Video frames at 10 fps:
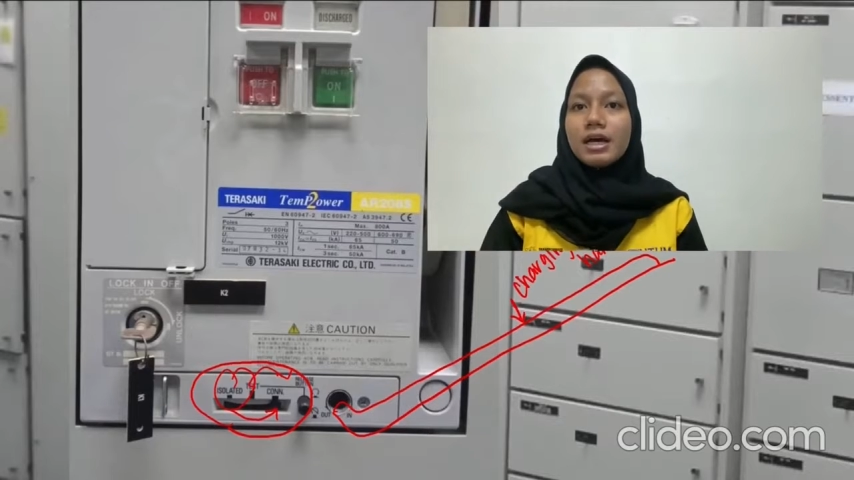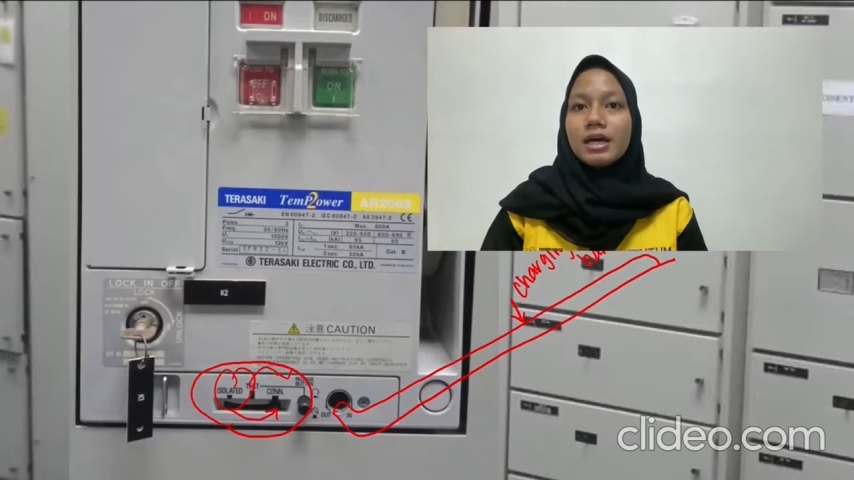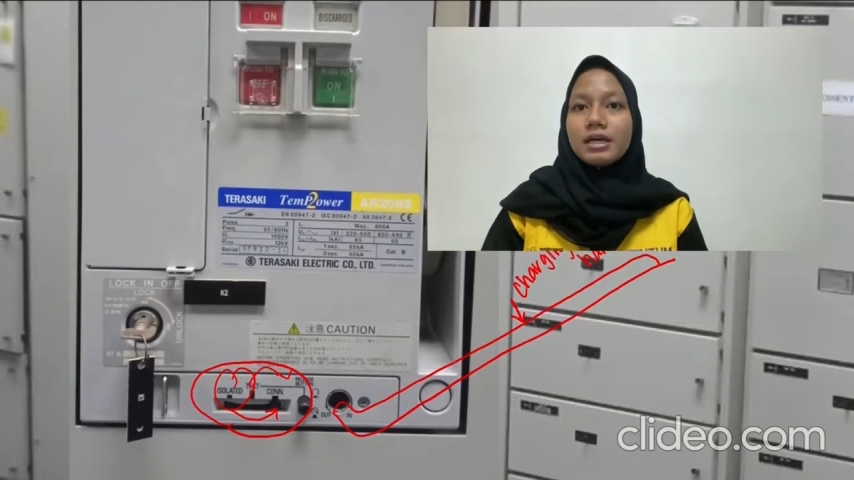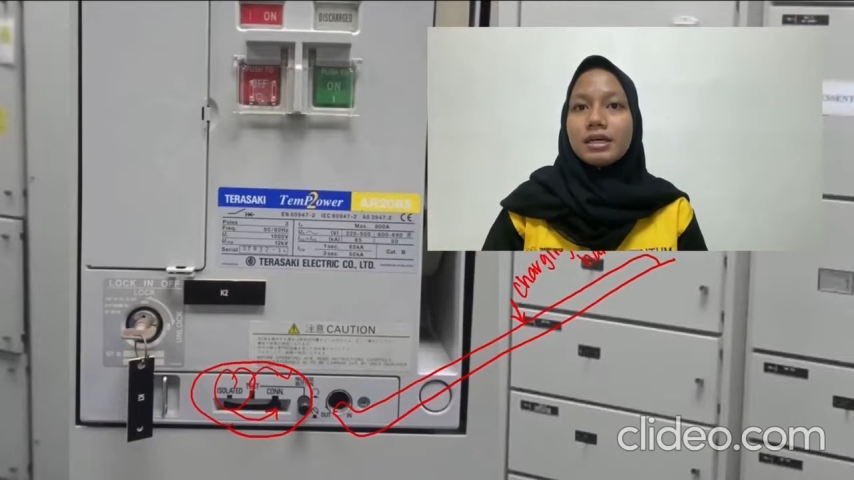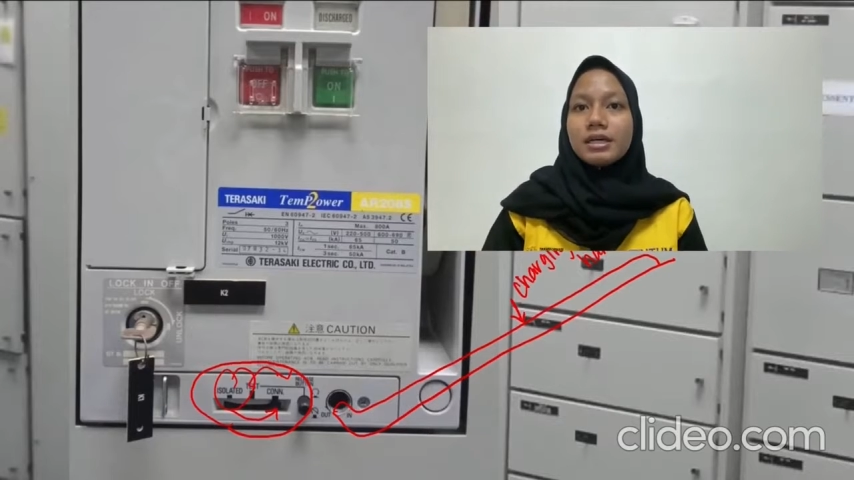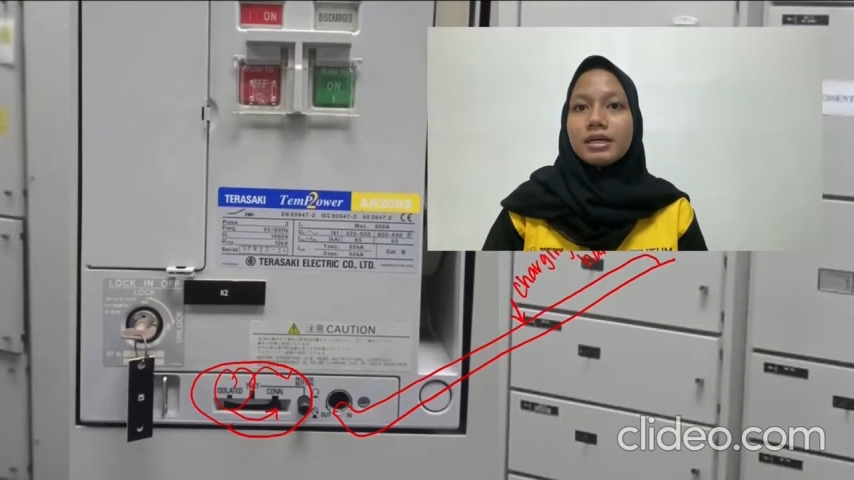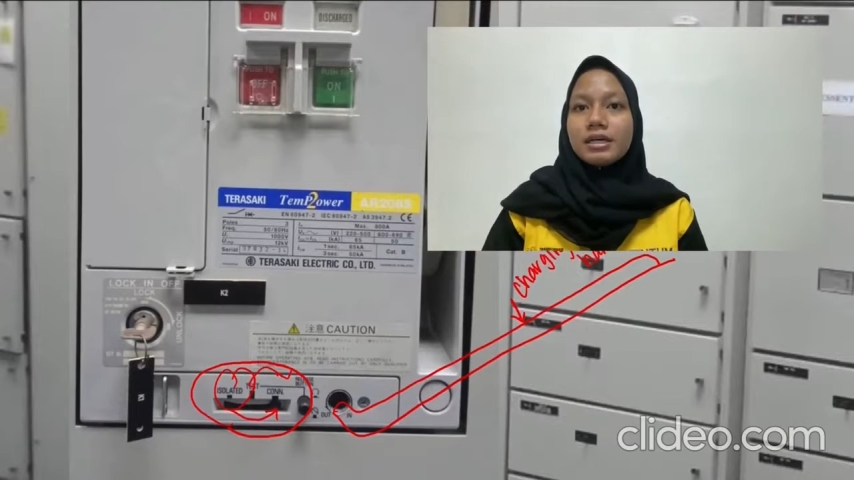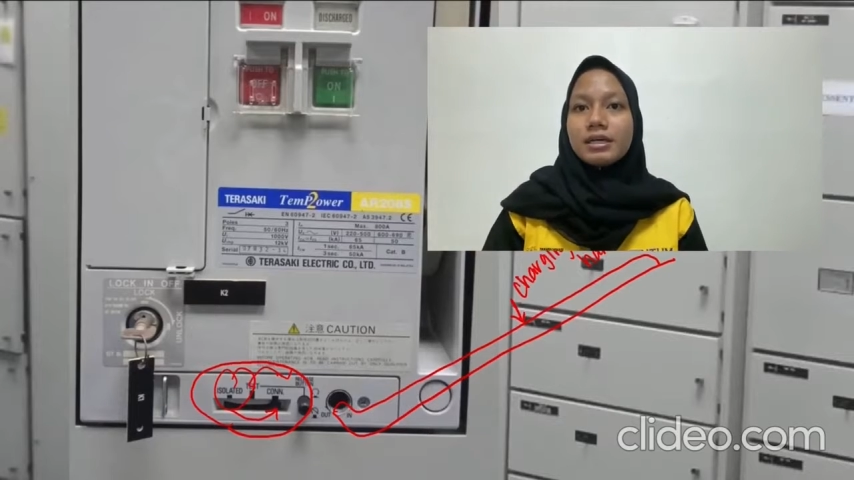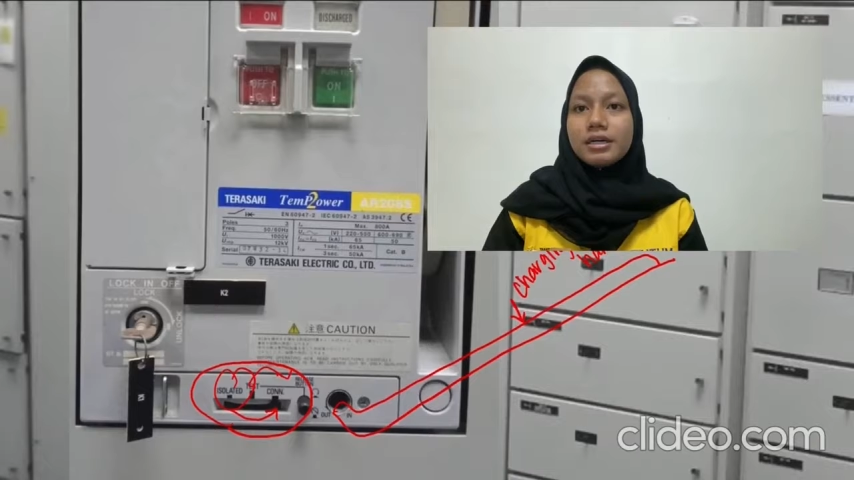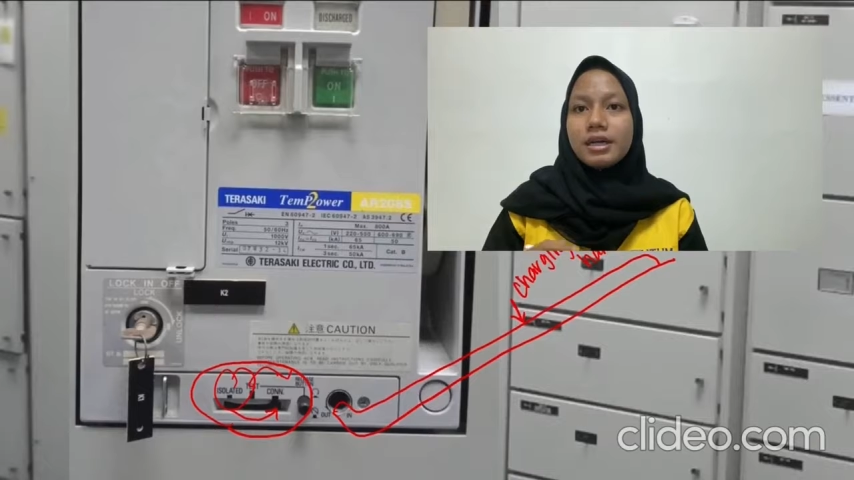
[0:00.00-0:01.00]

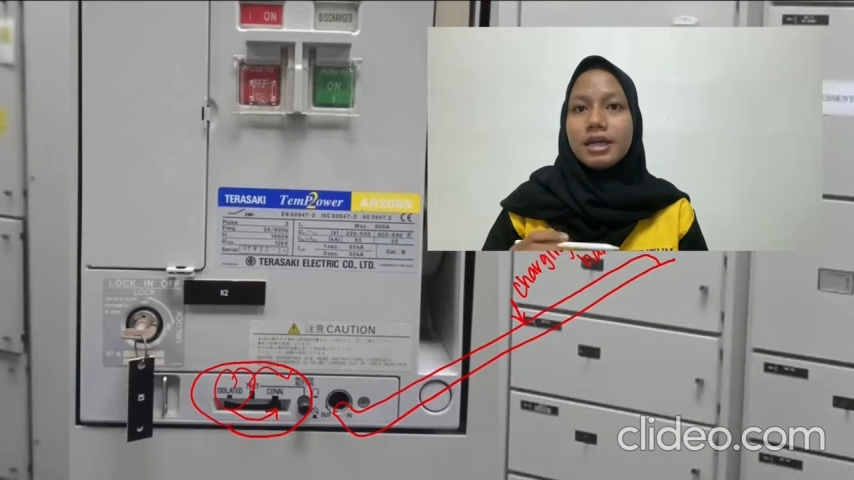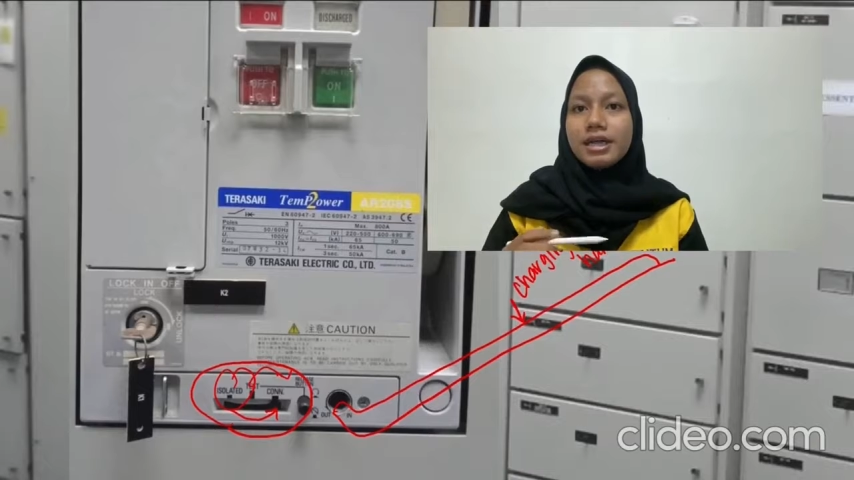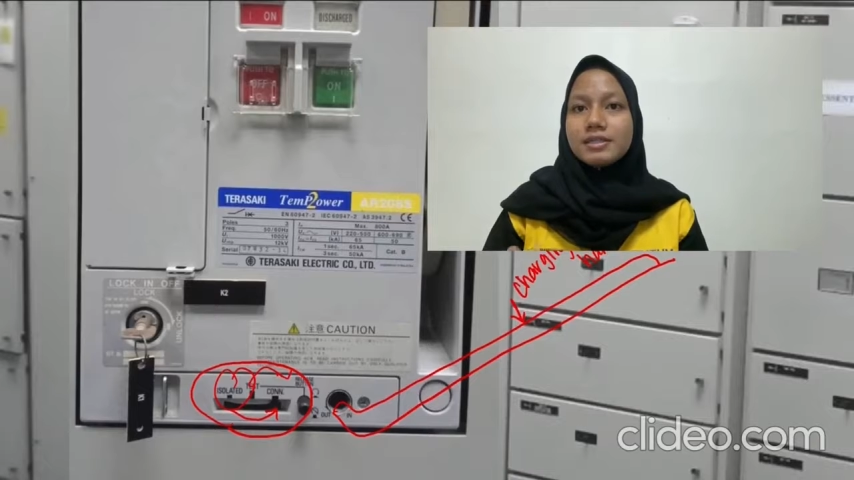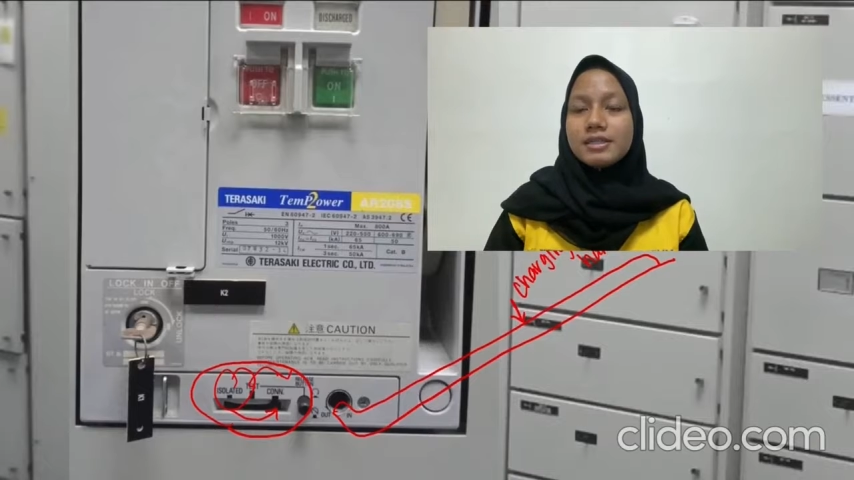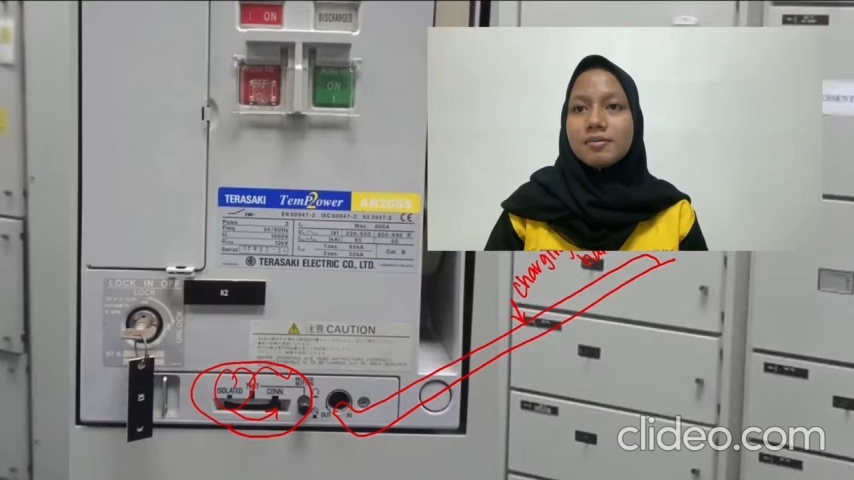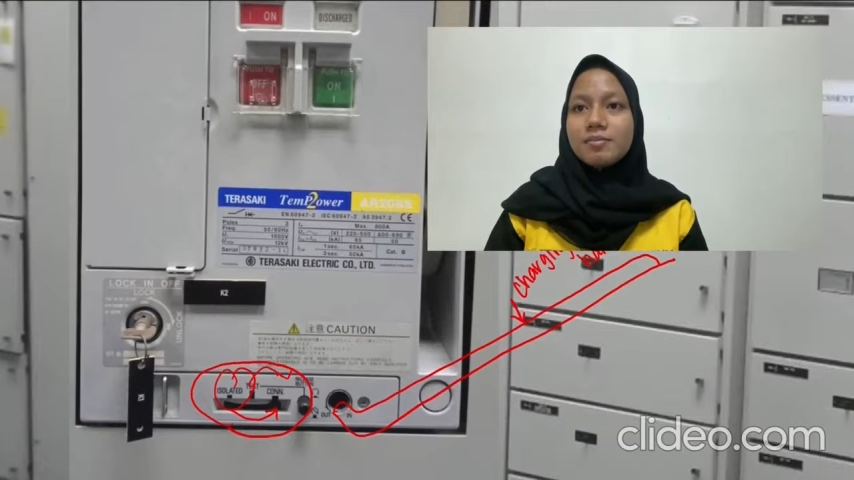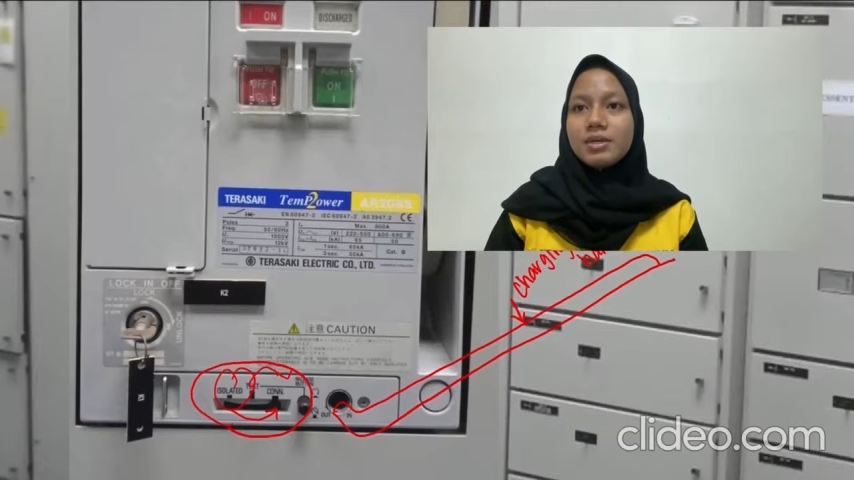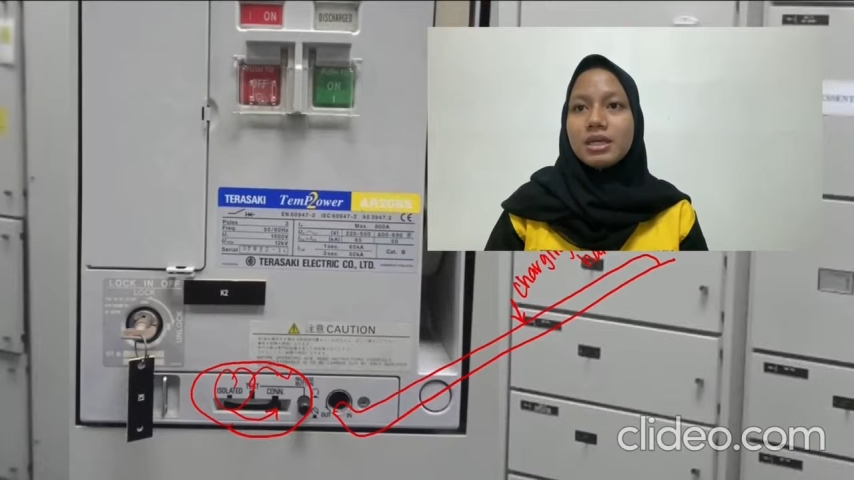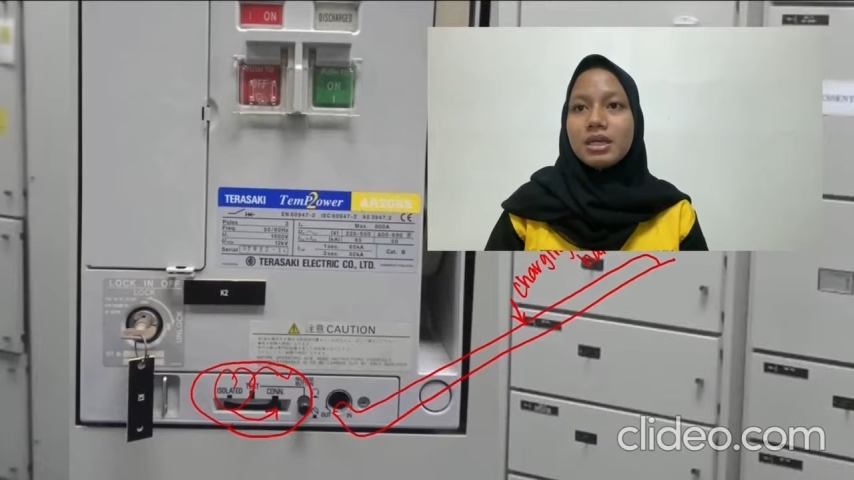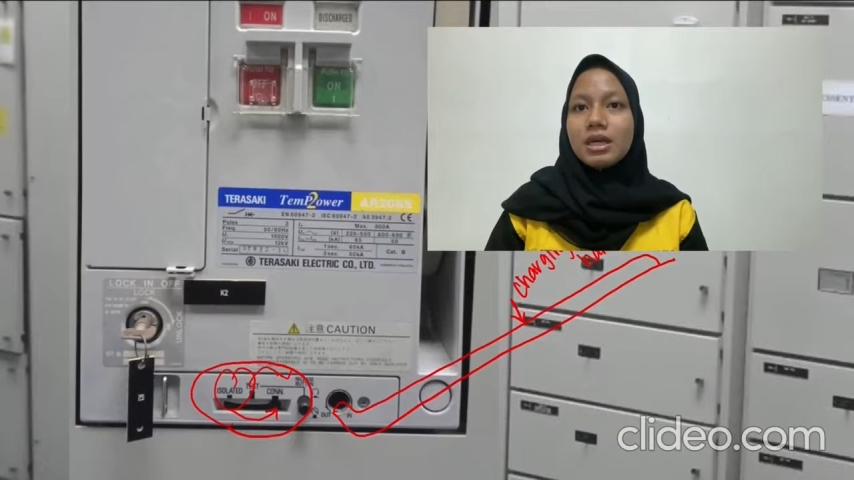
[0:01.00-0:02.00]

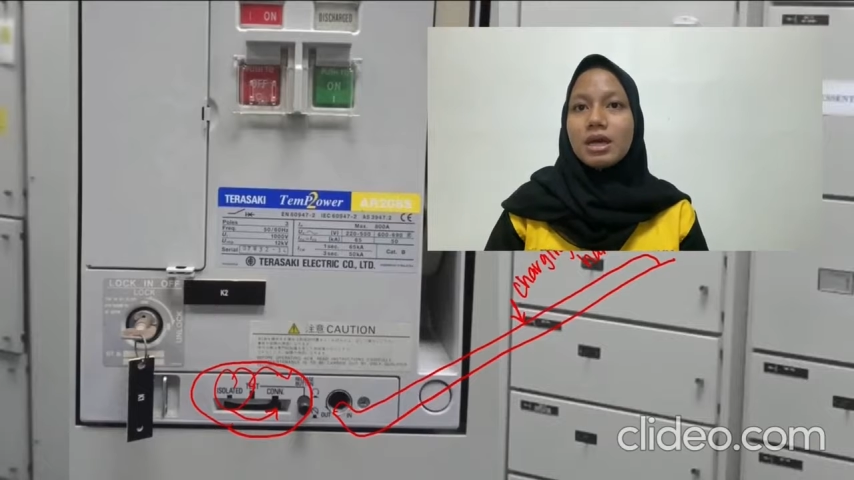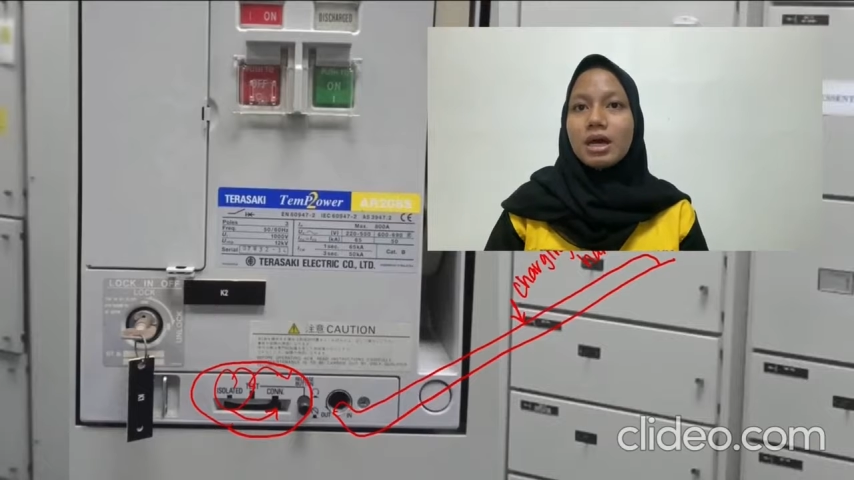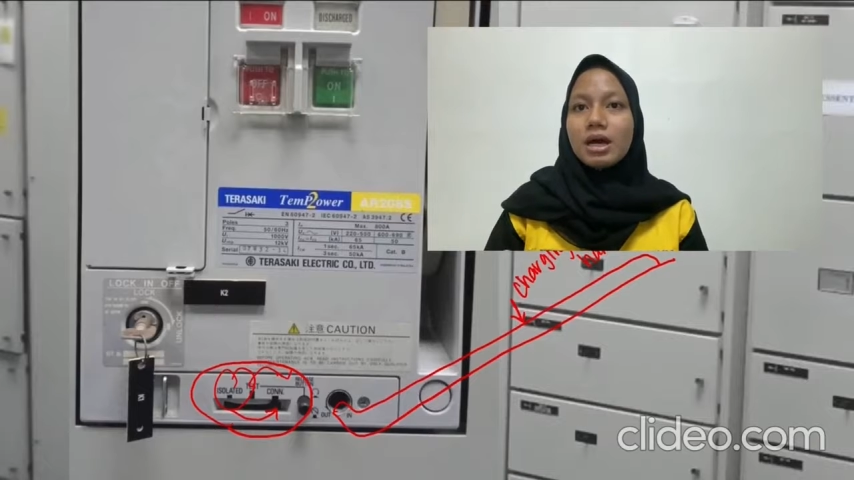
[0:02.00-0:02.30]
ACB